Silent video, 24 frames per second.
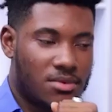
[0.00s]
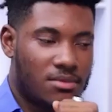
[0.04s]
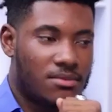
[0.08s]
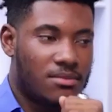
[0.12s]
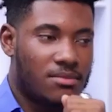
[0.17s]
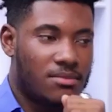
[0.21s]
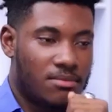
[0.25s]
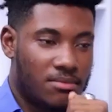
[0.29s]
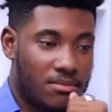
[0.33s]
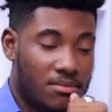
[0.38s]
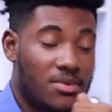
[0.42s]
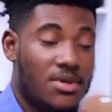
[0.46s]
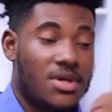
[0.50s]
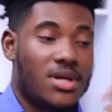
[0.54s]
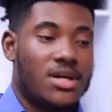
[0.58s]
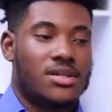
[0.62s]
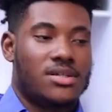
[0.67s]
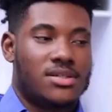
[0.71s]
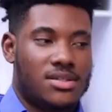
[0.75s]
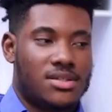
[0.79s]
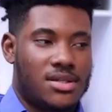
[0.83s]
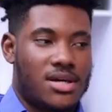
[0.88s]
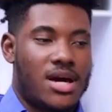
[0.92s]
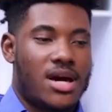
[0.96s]
So, as
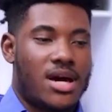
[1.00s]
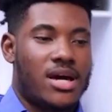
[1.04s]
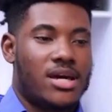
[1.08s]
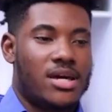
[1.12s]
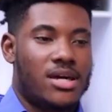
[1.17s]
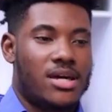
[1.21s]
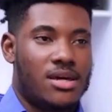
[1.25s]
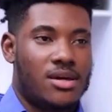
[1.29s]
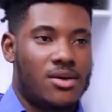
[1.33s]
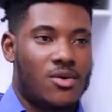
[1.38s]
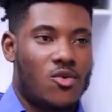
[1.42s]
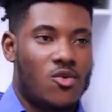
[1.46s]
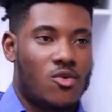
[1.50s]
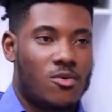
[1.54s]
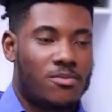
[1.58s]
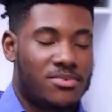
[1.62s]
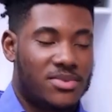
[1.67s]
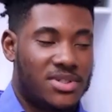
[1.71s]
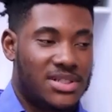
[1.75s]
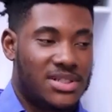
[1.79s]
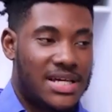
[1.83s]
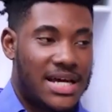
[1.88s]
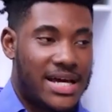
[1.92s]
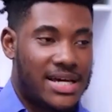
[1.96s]
a newly employed
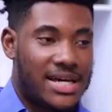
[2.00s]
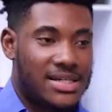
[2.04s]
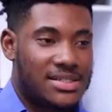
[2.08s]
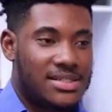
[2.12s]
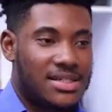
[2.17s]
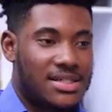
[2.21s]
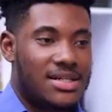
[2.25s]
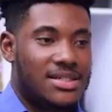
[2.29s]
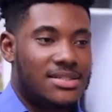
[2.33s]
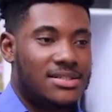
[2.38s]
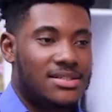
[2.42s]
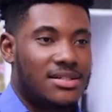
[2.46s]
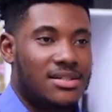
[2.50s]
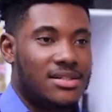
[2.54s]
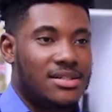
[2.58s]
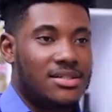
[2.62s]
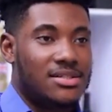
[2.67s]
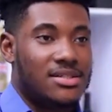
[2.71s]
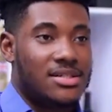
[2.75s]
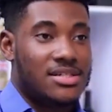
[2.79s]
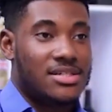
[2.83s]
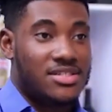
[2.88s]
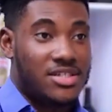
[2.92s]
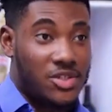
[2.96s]
staff member, I started
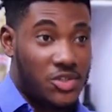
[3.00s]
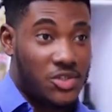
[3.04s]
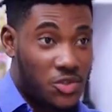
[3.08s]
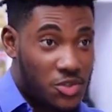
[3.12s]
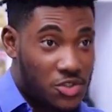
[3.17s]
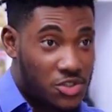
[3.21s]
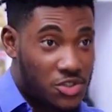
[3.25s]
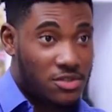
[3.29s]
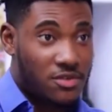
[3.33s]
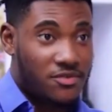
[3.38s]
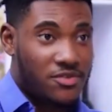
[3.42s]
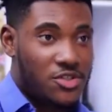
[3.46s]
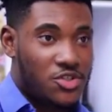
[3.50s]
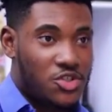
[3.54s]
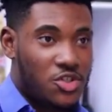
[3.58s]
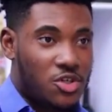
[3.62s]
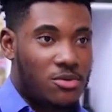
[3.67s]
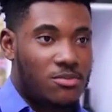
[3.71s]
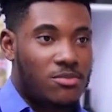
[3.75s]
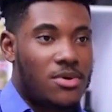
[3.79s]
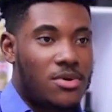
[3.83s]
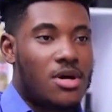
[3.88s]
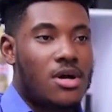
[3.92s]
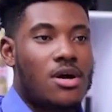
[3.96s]
my work in this real
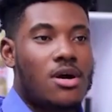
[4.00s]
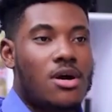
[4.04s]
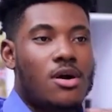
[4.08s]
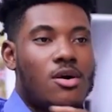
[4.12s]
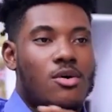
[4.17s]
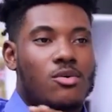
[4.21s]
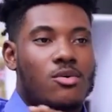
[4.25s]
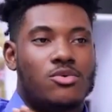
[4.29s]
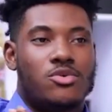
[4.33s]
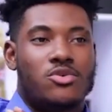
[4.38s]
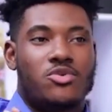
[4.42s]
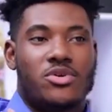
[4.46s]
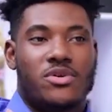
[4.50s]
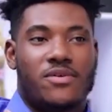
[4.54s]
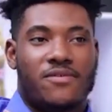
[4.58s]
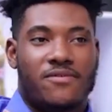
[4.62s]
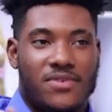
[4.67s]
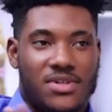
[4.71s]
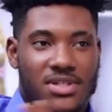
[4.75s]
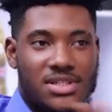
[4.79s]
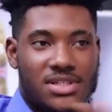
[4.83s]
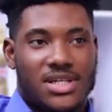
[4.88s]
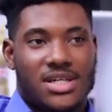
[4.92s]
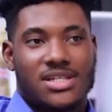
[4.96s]
estate company as an
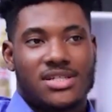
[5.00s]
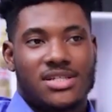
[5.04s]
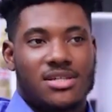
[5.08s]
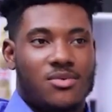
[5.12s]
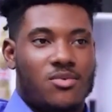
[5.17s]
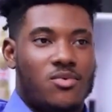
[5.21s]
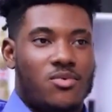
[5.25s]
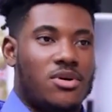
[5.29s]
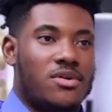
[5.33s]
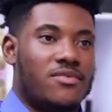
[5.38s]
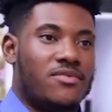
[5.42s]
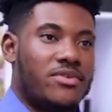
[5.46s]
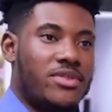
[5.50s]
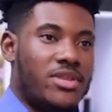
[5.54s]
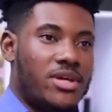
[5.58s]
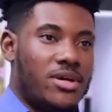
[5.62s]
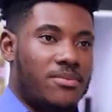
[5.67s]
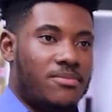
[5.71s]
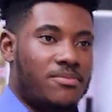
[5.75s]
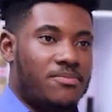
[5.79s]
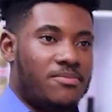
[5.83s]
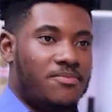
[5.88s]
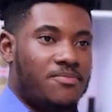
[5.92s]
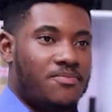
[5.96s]
assistant project manager.
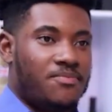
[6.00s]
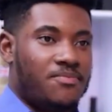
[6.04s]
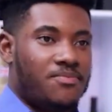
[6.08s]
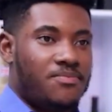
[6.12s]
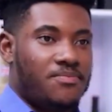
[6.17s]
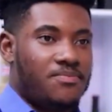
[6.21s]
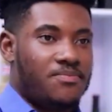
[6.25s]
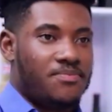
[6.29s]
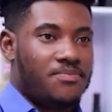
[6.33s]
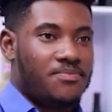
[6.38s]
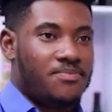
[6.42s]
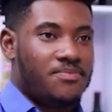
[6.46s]
As